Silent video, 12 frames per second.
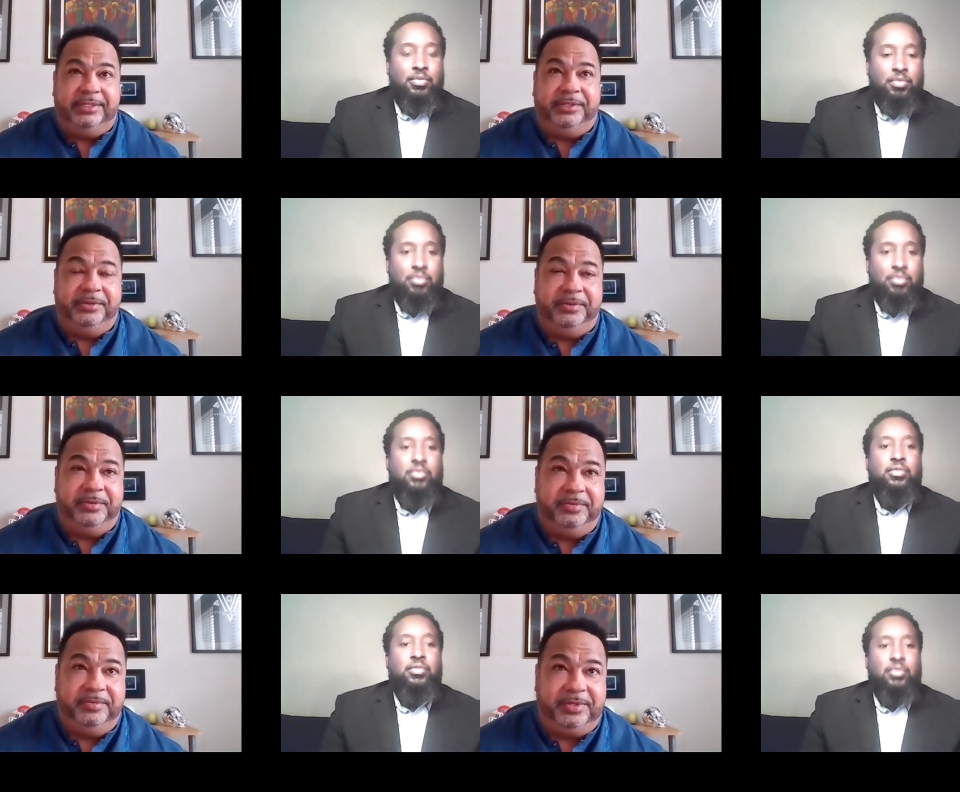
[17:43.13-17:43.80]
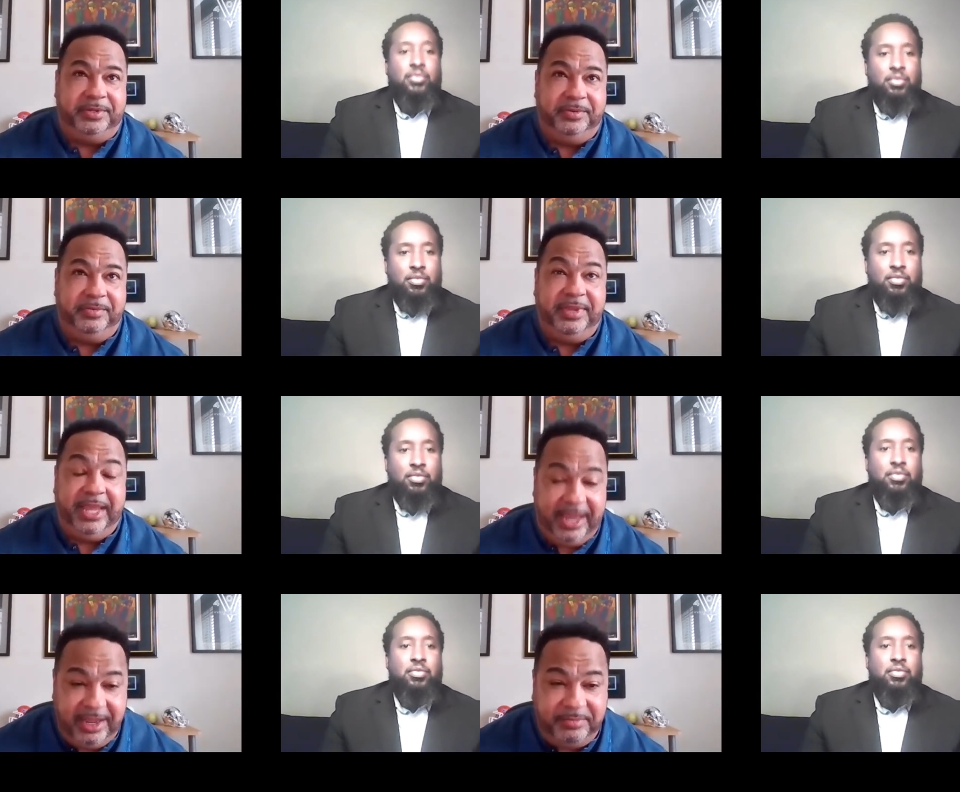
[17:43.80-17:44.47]
Speaker 1: to to
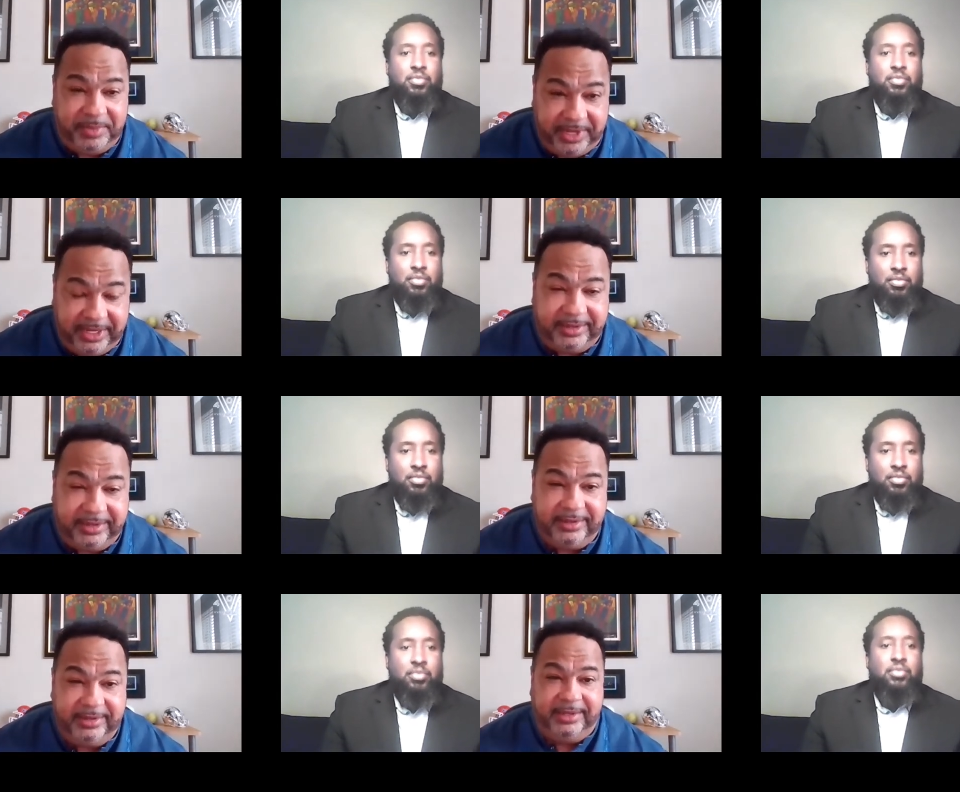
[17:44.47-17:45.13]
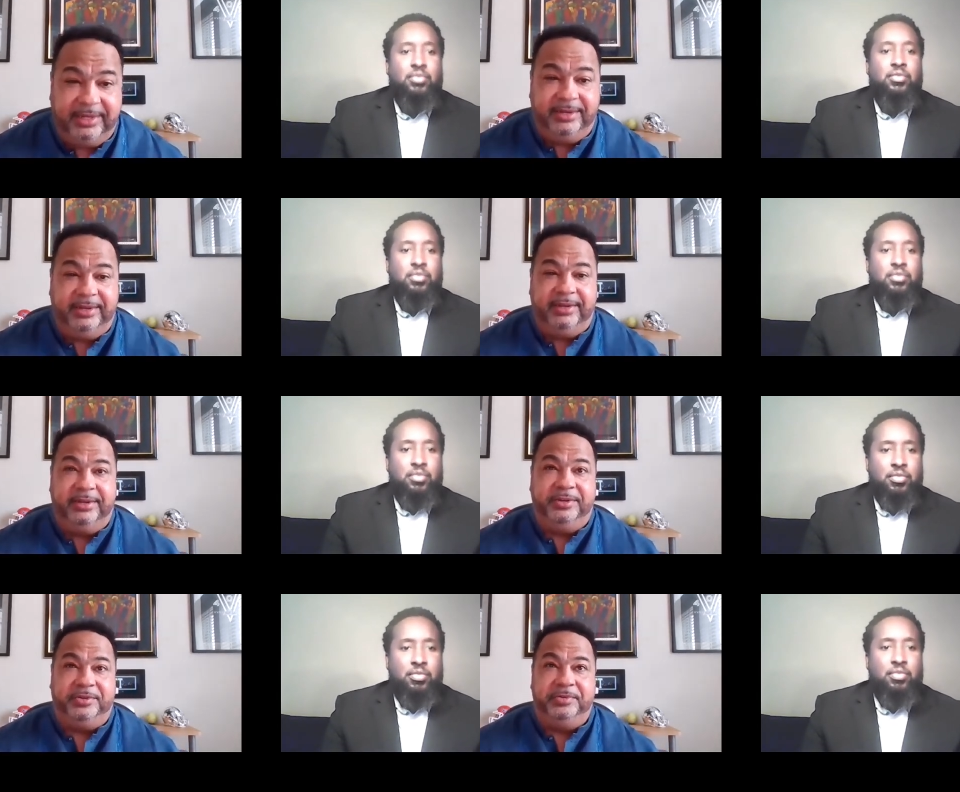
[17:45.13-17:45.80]
gaming in
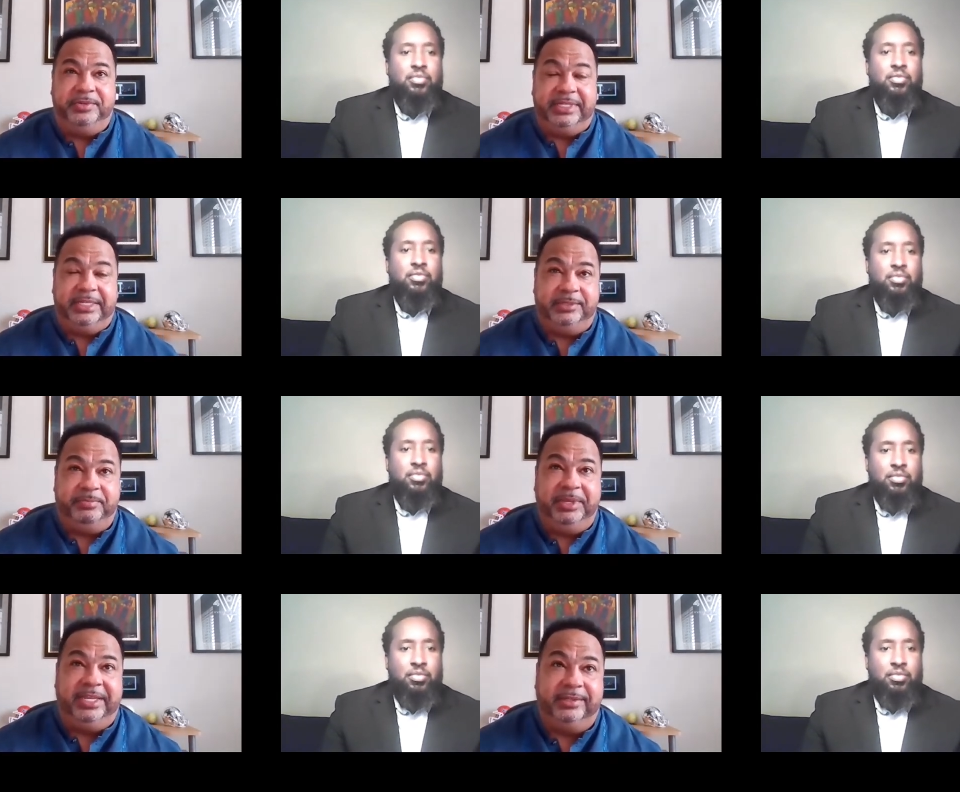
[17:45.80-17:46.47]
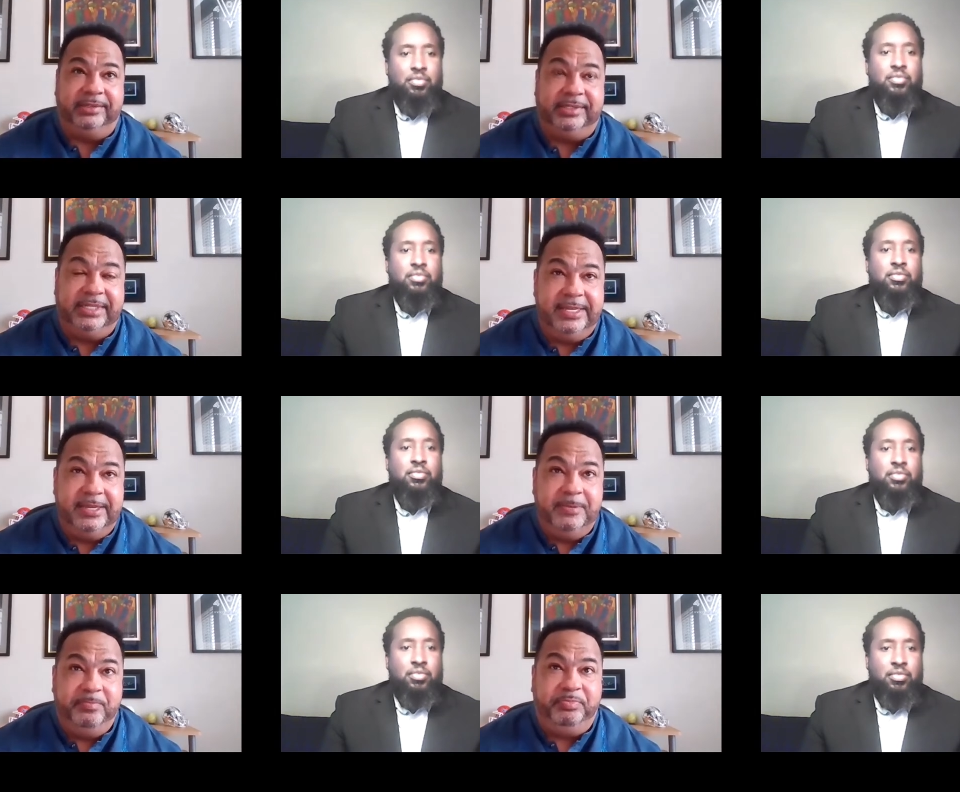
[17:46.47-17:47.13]
in the true sense because
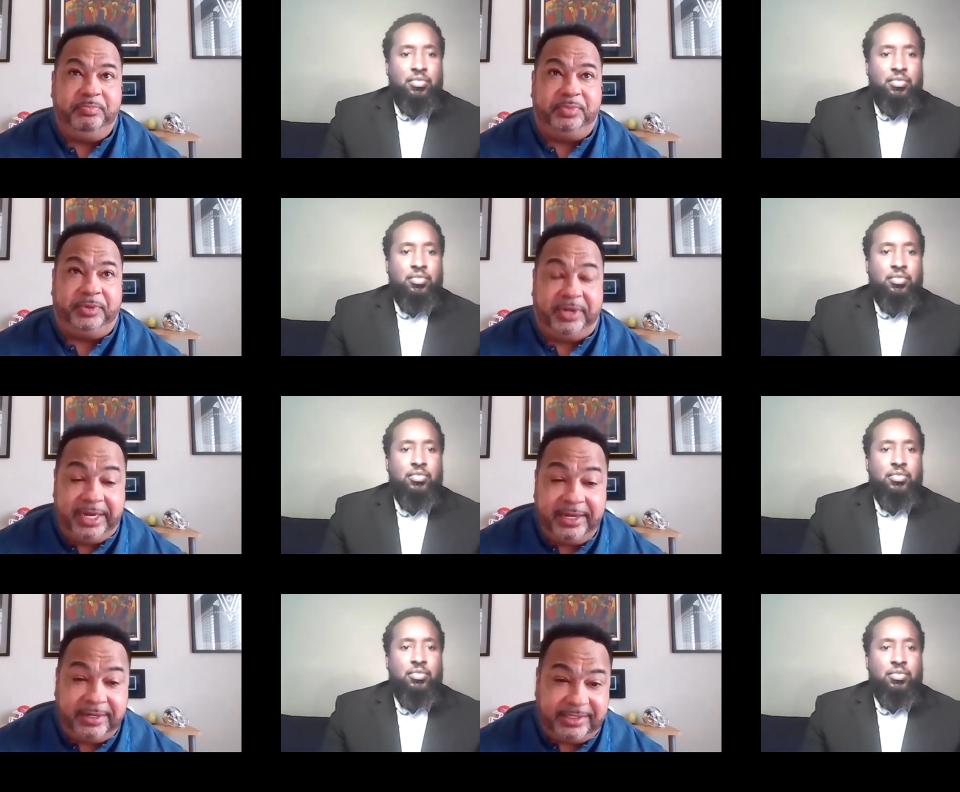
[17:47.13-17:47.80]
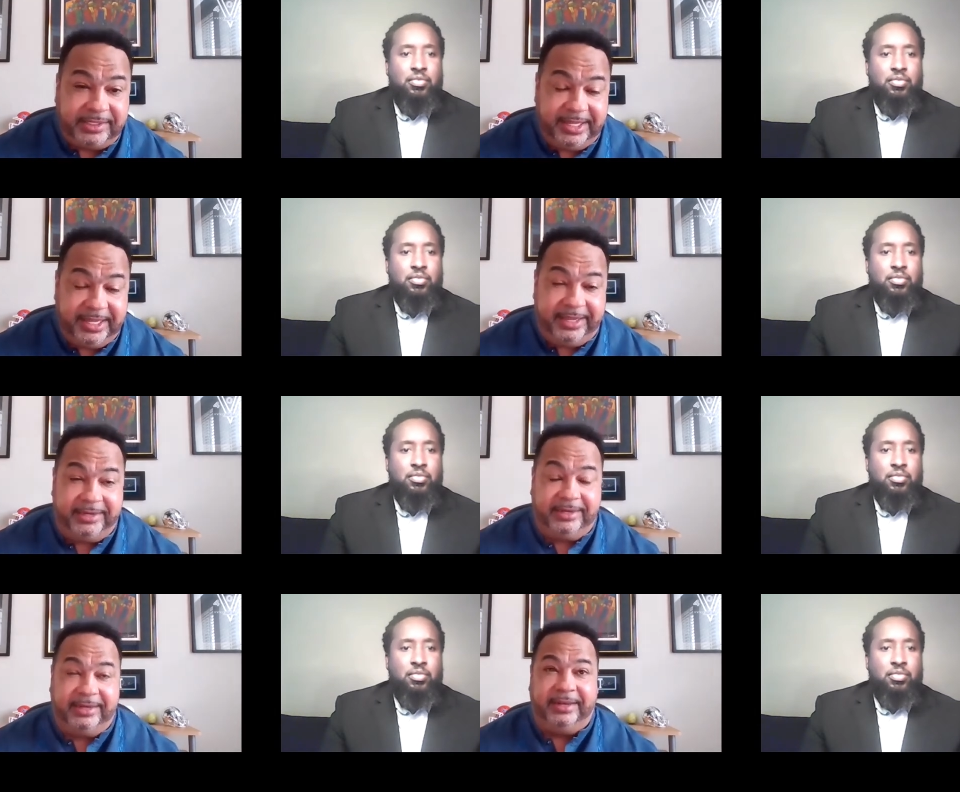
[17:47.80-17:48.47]
prior to
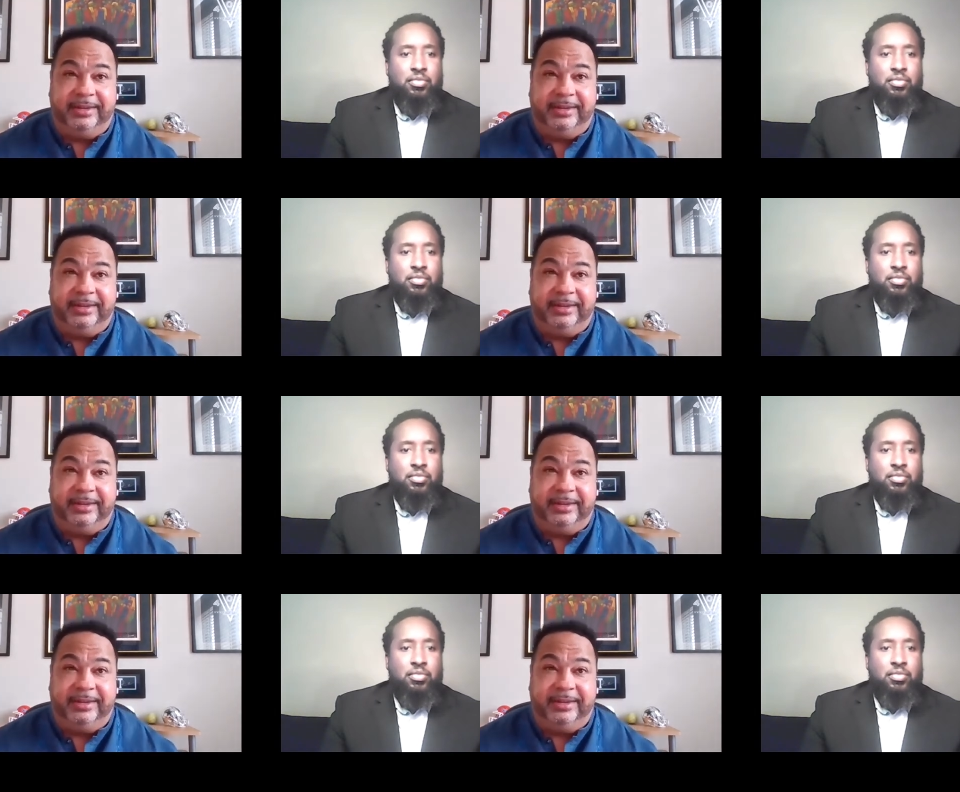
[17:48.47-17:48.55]
that,